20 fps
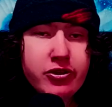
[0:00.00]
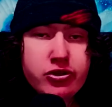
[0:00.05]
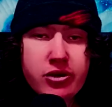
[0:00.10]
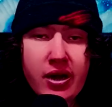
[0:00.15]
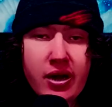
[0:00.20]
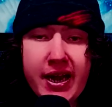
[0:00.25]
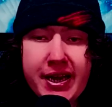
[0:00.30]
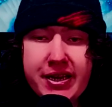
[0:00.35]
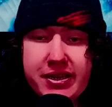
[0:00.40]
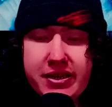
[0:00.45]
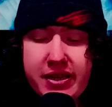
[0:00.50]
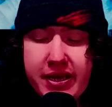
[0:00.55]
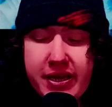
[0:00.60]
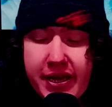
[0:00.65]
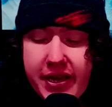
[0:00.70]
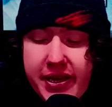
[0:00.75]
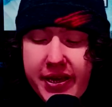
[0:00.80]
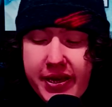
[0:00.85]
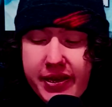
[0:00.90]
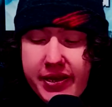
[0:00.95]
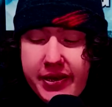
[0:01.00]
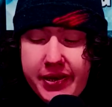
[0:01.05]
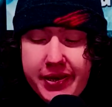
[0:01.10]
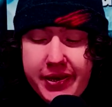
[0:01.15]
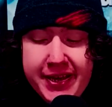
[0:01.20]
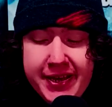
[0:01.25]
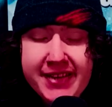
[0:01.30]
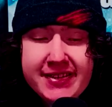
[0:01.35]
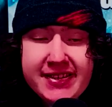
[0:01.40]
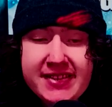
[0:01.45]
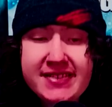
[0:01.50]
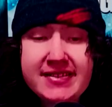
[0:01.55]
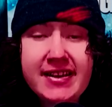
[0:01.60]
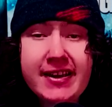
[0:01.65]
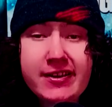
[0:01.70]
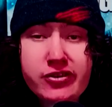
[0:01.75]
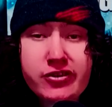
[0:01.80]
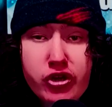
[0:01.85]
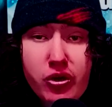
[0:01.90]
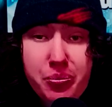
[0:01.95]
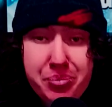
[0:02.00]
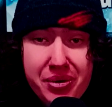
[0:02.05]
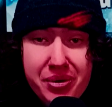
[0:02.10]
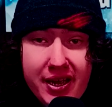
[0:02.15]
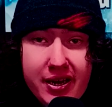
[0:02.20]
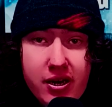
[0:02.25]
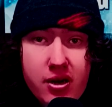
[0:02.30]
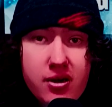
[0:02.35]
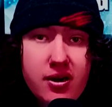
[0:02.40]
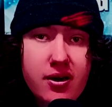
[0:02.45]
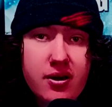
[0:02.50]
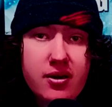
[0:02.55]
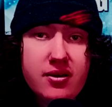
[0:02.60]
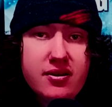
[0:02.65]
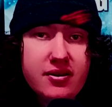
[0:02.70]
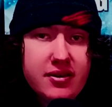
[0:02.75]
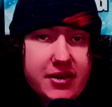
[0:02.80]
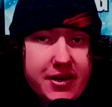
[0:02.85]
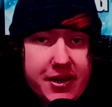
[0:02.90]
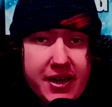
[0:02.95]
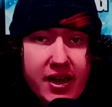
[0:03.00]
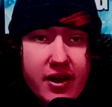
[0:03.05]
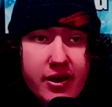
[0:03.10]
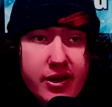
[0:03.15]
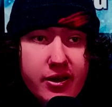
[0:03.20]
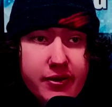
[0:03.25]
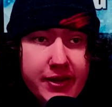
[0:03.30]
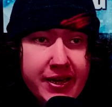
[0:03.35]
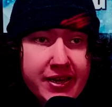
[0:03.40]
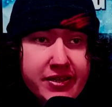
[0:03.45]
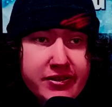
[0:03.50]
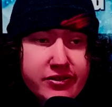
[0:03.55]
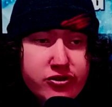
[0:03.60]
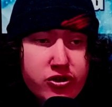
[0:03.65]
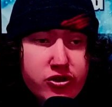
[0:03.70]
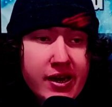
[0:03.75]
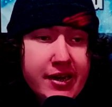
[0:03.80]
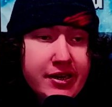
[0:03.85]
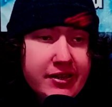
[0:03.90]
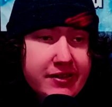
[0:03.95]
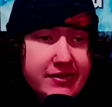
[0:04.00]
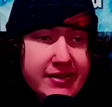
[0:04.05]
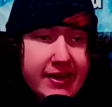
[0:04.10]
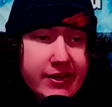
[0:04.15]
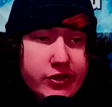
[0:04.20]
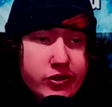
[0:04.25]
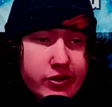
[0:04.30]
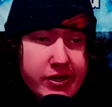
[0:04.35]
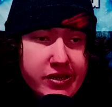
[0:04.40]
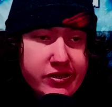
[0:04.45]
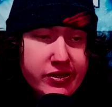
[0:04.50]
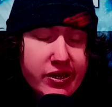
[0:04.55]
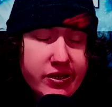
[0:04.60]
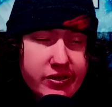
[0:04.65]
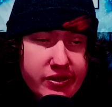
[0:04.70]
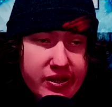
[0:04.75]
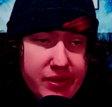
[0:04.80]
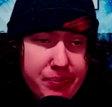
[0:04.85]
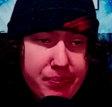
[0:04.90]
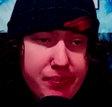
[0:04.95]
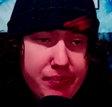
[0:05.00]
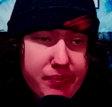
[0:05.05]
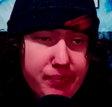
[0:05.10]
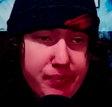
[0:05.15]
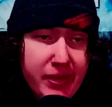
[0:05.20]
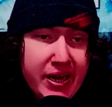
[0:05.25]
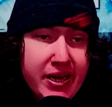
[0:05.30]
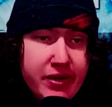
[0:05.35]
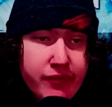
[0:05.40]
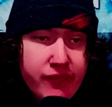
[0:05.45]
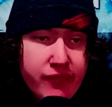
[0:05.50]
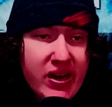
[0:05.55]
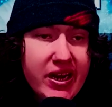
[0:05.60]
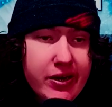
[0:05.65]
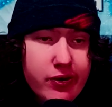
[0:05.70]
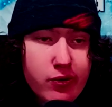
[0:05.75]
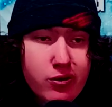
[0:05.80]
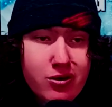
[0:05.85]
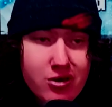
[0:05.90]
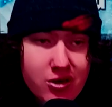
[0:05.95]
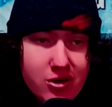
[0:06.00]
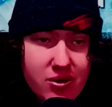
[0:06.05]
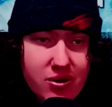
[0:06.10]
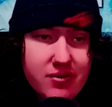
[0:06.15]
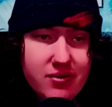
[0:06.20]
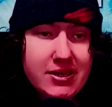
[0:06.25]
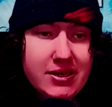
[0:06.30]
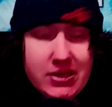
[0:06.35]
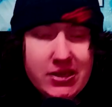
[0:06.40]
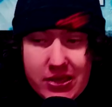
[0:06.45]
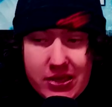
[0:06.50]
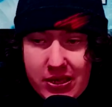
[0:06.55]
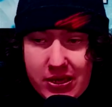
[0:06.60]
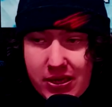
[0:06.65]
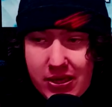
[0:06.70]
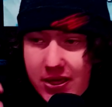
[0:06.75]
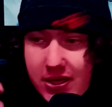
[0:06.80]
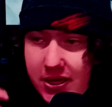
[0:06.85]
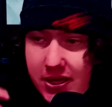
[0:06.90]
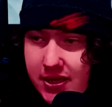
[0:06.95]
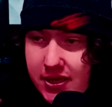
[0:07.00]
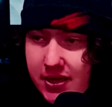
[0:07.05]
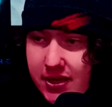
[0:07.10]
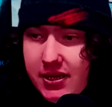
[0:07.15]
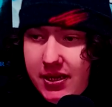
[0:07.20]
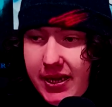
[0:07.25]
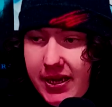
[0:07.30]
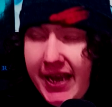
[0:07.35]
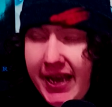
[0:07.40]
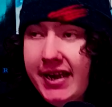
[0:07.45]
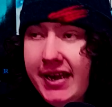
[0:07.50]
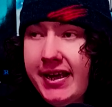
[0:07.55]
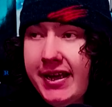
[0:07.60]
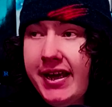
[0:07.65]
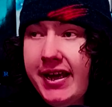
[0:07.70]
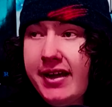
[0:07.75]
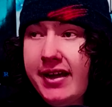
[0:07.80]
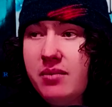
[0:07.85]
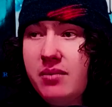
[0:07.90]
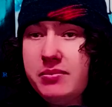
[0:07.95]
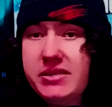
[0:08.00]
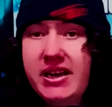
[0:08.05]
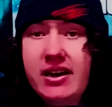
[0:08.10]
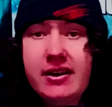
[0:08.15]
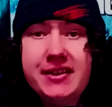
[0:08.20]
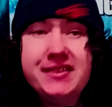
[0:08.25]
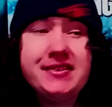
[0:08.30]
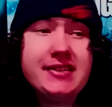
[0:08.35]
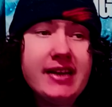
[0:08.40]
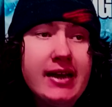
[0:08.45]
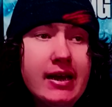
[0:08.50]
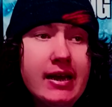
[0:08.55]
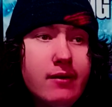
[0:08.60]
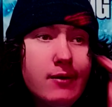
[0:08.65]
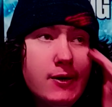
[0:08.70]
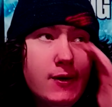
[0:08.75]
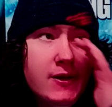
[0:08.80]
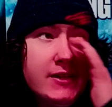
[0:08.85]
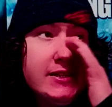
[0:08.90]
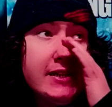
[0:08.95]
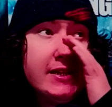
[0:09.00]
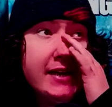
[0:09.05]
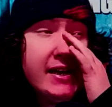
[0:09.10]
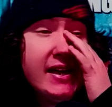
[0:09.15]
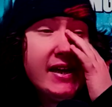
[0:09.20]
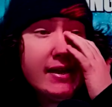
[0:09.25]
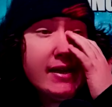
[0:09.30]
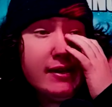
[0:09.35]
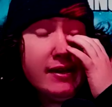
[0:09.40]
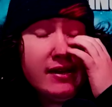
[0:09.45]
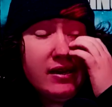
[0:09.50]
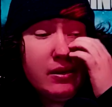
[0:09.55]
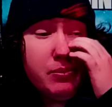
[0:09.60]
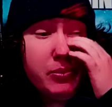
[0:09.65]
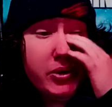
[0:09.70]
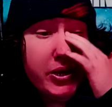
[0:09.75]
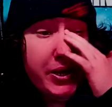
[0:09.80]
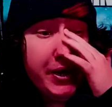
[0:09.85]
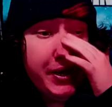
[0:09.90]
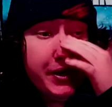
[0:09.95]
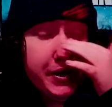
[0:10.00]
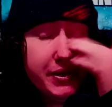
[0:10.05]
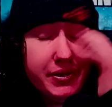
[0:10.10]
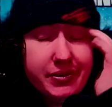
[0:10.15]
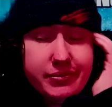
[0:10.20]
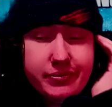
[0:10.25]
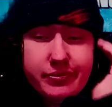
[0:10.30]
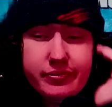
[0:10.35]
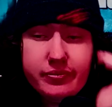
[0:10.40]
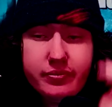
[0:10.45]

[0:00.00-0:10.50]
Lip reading: he he's a sexual predator. You know, he's tried to sexually assault the main final girl. And he comes out as the hero at the end. And I'm like,